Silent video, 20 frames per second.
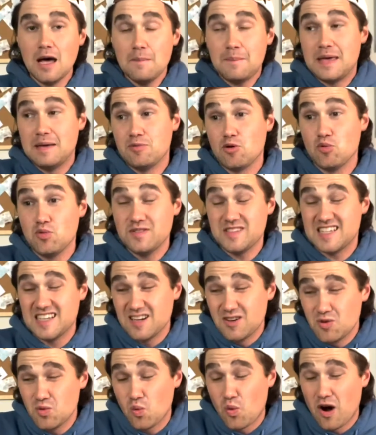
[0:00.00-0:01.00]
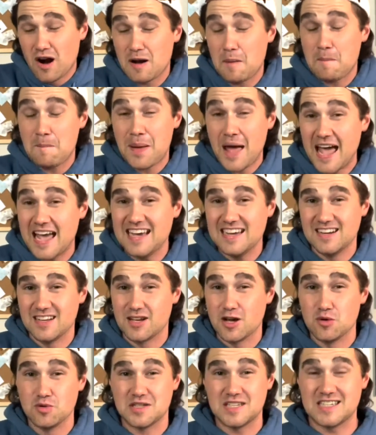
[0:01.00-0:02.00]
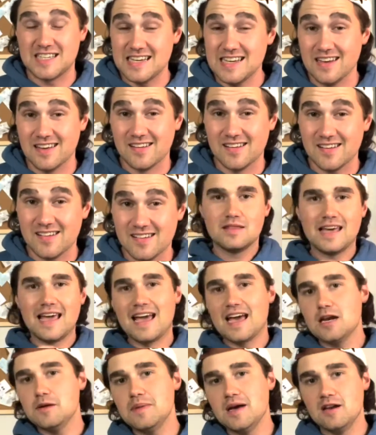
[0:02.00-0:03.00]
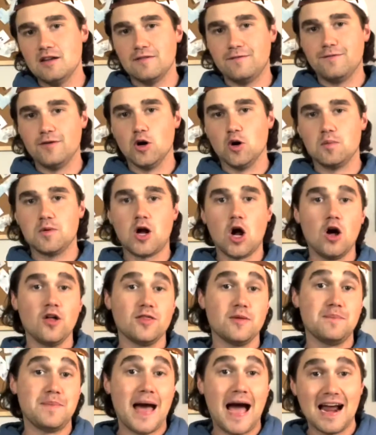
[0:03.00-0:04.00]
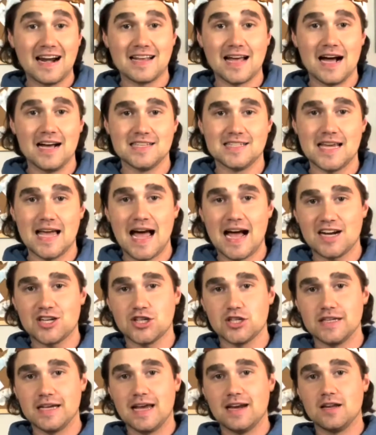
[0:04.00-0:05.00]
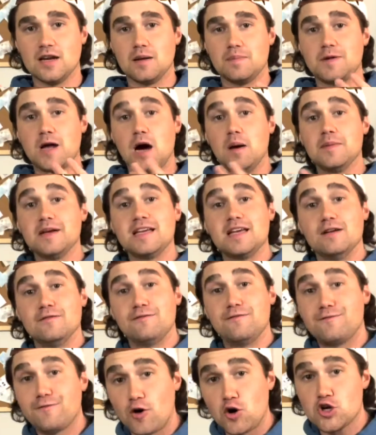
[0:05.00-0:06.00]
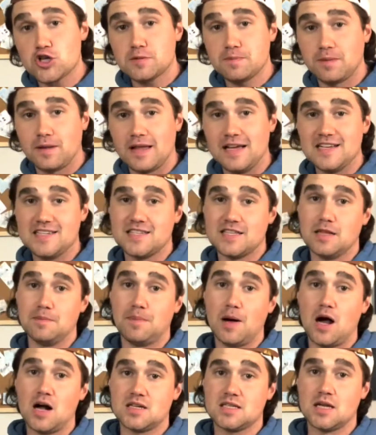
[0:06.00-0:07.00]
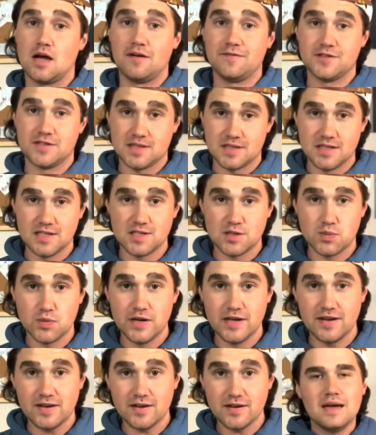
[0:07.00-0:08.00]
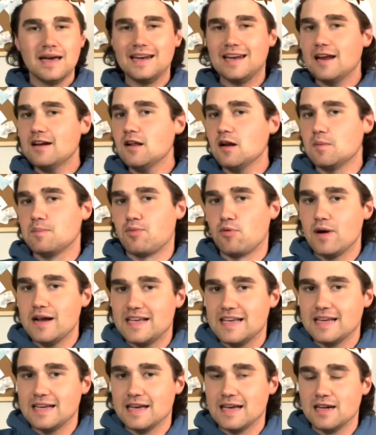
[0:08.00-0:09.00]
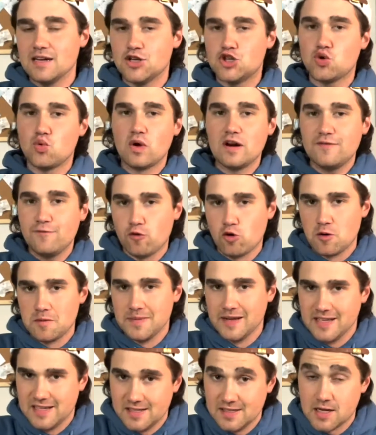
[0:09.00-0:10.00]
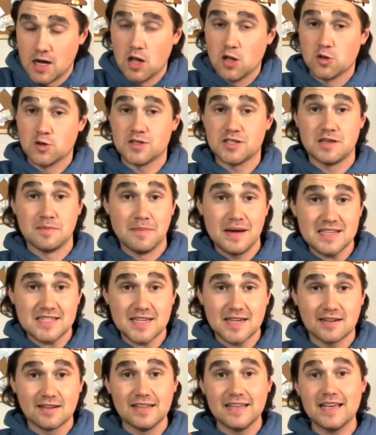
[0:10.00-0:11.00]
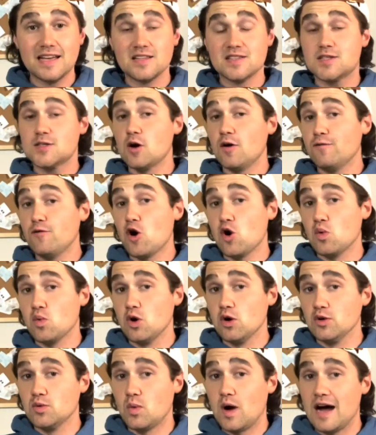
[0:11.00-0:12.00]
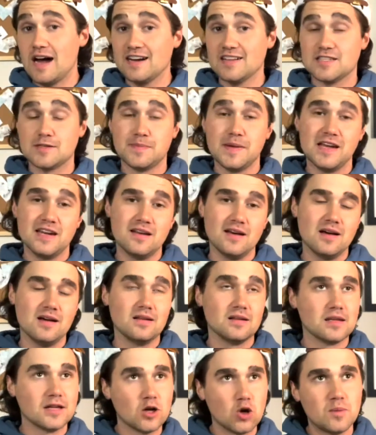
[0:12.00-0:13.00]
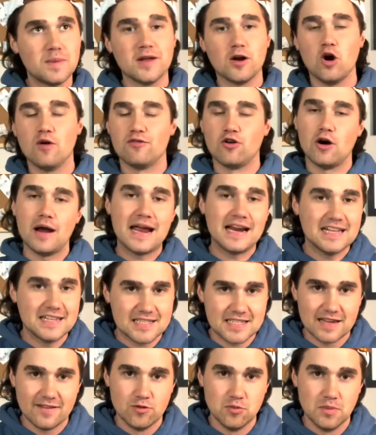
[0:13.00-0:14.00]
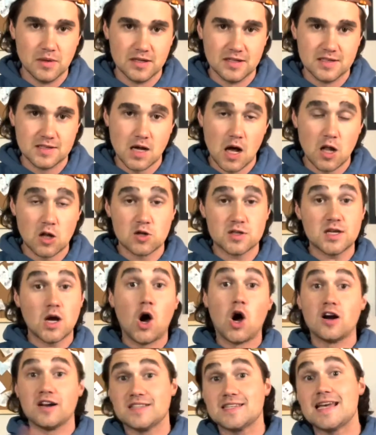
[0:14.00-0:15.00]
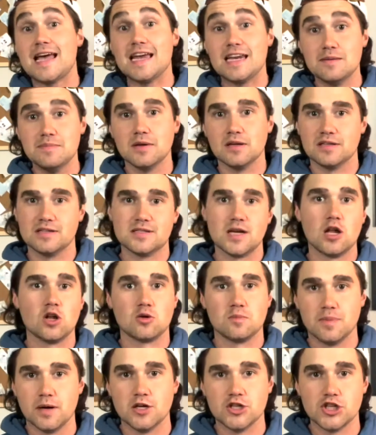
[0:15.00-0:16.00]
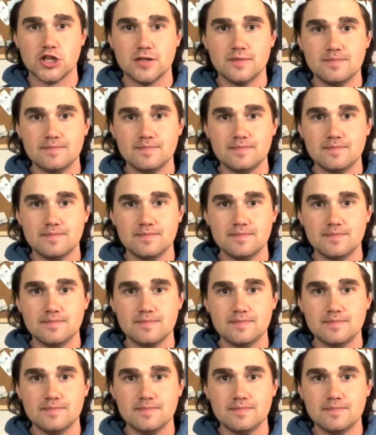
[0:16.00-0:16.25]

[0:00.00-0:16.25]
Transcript: people didn't want to pay to go see it. The animated film called The Bad Guys actually ended up coming in first place in the box office this week. It ended up breaking in $24 million domestically, and so far worldwide it's made a little bit over $87 million on its $80 million budget.